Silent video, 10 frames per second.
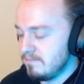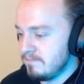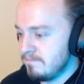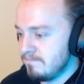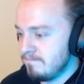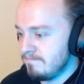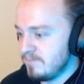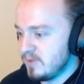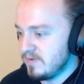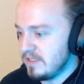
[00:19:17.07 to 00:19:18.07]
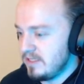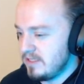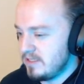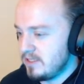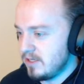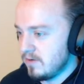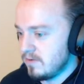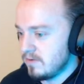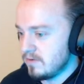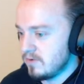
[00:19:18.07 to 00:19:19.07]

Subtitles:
we really don't...